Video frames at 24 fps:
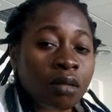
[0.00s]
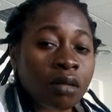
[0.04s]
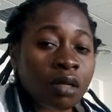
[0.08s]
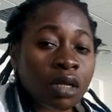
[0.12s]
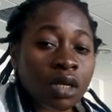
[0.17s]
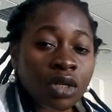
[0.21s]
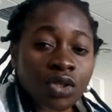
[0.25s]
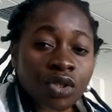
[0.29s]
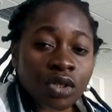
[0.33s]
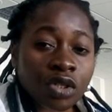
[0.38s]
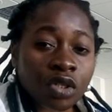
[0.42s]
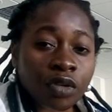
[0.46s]

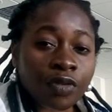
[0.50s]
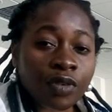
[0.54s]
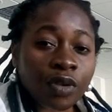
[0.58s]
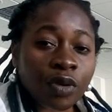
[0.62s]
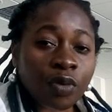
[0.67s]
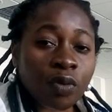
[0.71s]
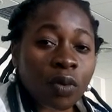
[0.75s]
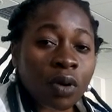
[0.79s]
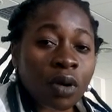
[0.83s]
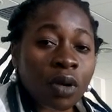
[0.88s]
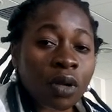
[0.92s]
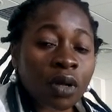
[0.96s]
countries of
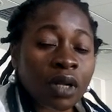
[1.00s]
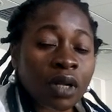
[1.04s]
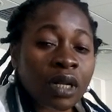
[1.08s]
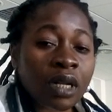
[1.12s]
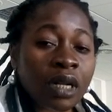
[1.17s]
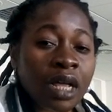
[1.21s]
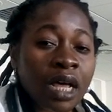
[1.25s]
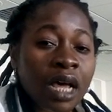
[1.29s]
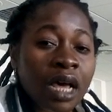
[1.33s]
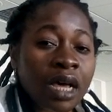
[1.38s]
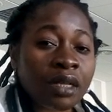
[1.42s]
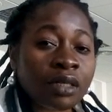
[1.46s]
the
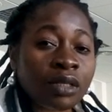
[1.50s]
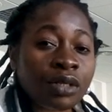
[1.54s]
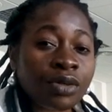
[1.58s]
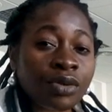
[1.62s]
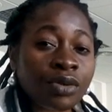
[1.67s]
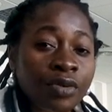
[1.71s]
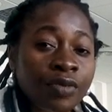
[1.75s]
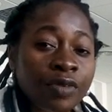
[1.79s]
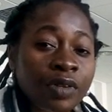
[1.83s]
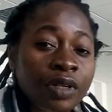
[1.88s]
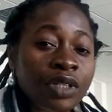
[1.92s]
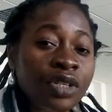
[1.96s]
world, and the
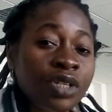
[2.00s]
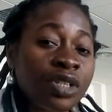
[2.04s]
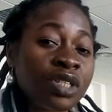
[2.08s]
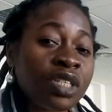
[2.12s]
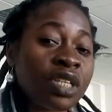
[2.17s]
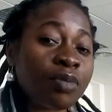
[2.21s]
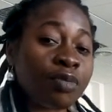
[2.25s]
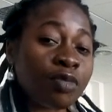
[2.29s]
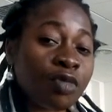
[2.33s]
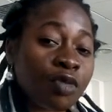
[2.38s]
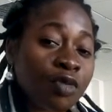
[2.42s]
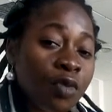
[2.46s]
refugees,
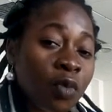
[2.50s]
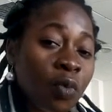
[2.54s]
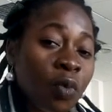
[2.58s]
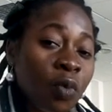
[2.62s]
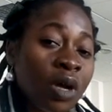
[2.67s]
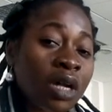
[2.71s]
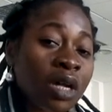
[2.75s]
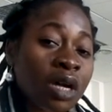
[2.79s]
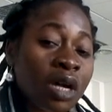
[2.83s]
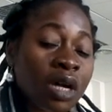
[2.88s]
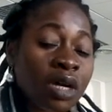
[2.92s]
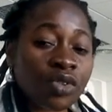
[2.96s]
they move from
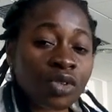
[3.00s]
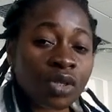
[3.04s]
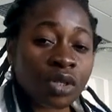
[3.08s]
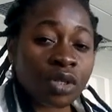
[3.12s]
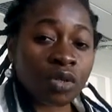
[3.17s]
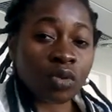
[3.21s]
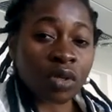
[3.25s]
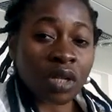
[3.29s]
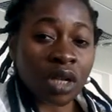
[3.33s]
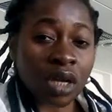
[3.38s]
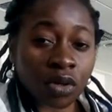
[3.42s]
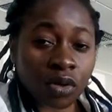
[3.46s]
one country
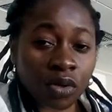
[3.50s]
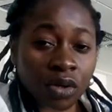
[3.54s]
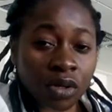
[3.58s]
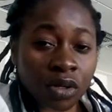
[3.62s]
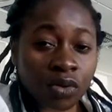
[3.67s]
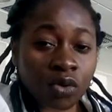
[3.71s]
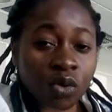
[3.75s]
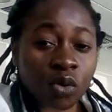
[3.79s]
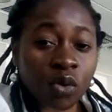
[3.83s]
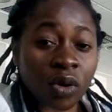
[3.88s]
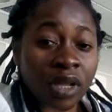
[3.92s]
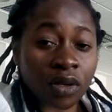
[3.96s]

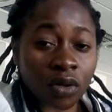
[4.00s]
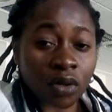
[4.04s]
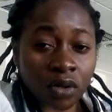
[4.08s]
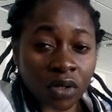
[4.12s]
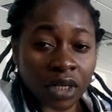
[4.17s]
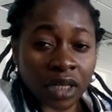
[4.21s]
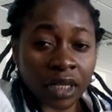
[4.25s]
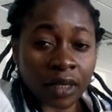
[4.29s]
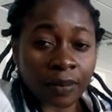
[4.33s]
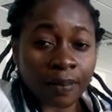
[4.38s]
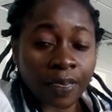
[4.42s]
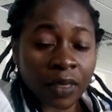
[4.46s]
to
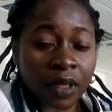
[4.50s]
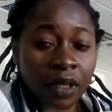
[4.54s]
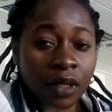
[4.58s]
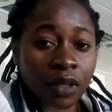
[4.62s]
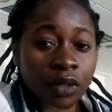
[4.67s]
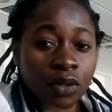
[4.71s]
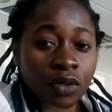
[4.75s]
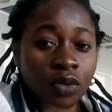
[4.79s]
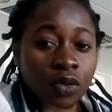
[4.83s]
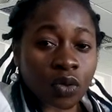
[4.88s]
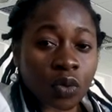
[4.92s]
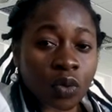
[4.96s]
another.
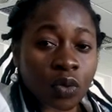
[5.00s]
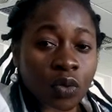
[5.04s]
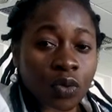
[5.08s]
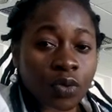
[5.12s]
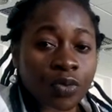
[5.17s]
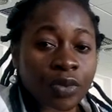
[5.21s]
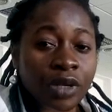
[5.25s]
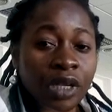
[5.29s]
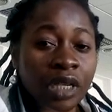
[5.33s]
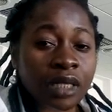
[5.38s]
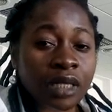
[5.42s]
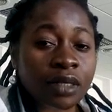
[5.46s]

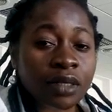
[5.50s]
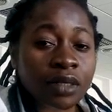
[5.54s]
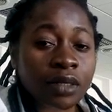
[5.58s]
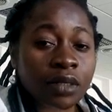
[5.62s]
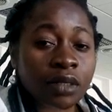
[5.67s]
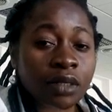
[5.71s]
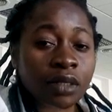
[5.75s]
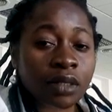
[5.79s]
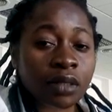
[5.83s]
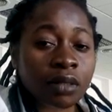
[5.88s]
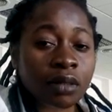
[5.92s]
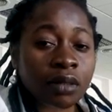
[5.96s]
So it
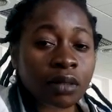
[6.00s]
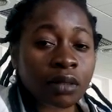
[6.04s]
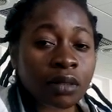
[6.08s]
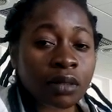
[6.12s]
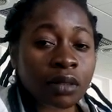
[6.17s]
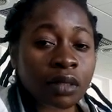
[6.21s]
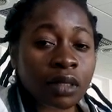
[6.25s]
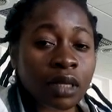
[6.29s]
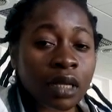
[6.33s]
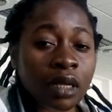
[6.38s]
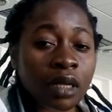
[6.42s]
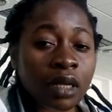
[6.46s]
is
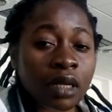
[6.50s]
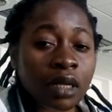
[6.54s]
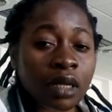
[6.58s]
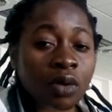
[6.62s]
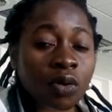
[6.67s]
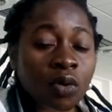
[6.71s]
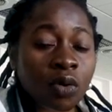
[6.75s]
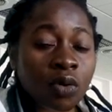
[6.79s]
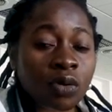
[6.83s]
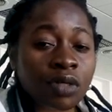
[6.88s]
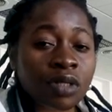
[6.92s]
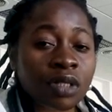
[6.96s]
a
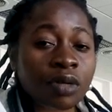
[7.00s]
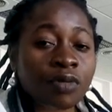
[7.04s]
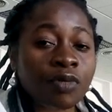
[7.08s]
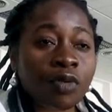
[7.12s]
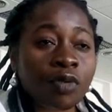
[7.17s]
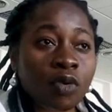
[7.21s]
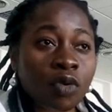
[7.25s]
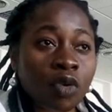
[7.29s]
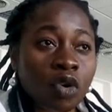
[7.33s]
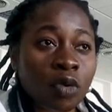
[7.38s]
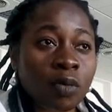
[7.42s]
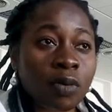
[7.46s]
concern
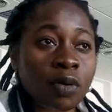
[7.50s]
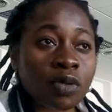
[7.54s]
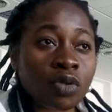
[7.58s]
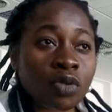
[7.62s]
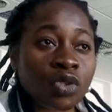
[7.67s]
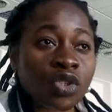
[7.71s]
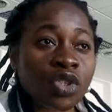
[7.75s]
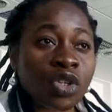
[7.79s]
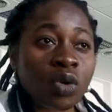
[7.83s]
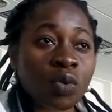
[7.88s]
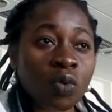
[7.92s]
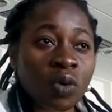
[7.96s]
for global
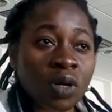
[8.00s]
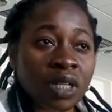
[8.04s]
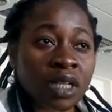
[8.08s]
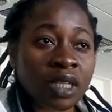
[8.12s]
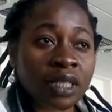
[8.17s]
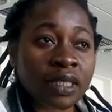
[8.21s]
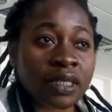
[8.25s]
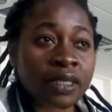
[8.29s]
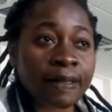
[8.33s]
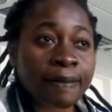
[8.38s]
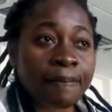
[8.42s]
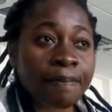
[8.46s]
social
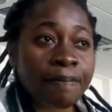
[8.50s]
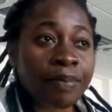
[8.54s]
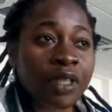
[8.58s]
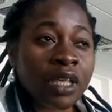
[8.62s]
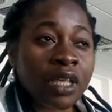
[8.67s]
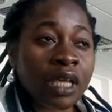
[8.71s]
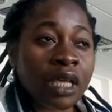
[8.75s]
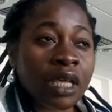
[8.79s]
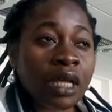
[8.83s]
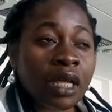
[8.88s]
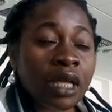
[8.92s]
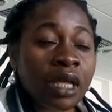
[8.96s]
workers.
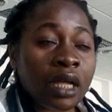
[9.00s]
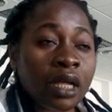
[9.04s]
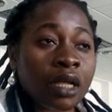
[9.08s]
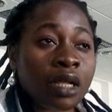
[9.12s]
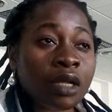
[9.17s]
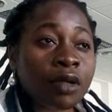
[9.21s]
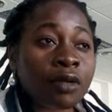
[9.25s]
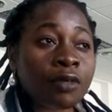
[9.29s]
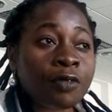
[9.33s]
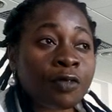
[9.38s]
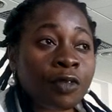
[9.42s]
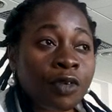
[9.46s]

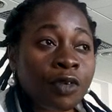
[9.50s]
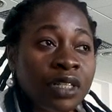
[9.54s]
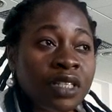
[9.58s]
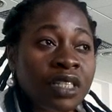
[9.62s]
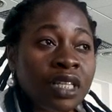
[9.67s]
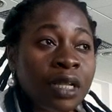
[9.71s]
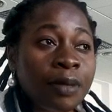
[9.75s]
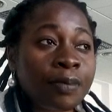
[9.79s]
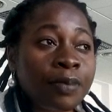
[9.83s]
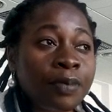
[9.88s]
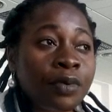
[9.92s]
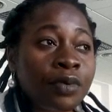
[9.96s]
For
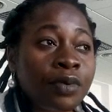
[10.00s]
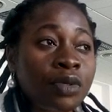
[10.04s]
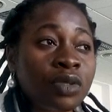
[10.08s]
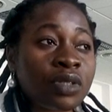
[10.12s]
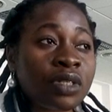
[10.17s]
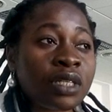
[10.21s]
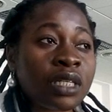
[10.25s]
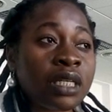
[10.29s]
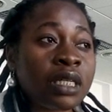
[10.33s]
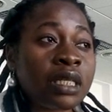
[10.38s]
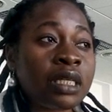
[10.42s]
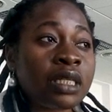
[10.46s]
example, you
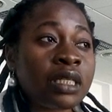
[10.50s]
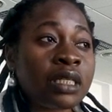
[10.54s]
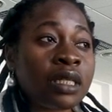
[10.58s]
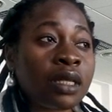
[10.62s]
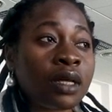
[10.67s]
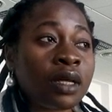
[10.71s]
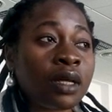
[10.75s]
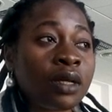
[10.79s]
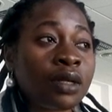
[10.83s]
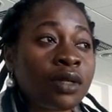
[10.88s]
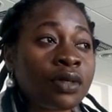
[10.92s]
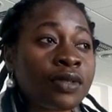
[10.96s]
see
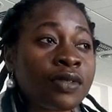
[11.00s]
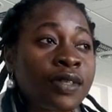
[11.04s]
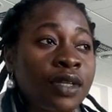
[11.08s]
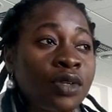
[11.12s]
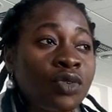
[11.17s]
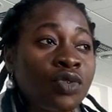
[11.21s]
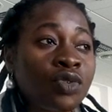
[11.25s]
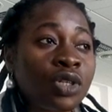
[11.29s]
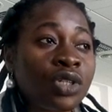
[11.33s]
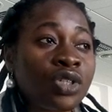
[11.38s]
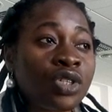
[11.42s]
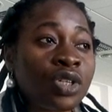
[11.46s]
the
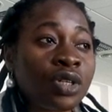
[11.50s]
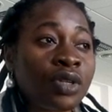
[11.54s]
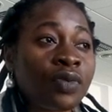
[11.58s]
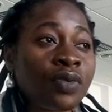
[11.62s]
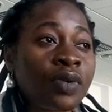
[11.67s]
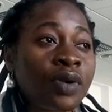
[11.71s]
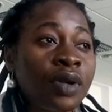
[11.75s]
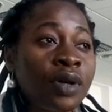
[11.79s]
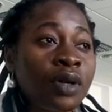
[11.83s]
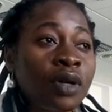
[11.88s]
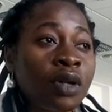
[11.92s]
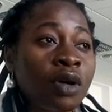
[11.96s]
Secretary
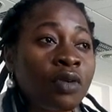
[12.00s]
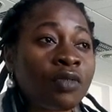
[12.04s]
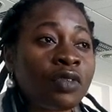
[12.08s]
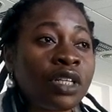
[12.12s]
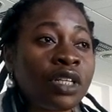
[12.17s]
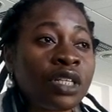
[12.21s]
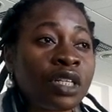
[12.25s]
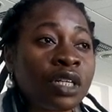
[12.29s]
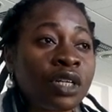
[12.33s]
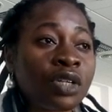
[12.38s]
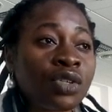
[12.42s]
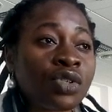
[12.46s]
General of
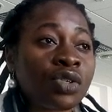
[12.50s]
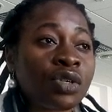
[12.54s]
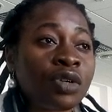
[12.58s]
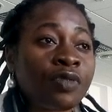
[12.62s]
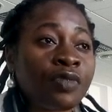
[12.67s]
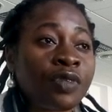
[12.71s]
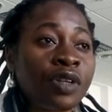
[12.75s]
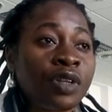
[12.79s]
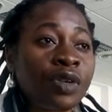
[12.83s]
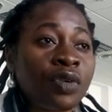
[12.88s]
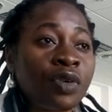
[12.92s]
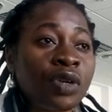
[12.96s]
the International
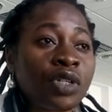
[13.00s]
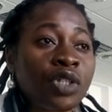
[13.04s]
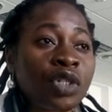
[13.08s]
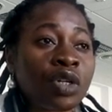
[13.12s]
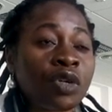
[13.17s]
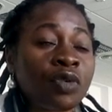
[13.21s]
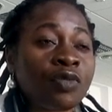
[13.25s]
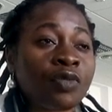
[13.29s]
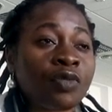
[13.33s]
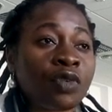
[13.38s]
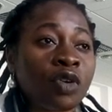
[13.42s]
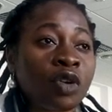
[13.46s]
Federation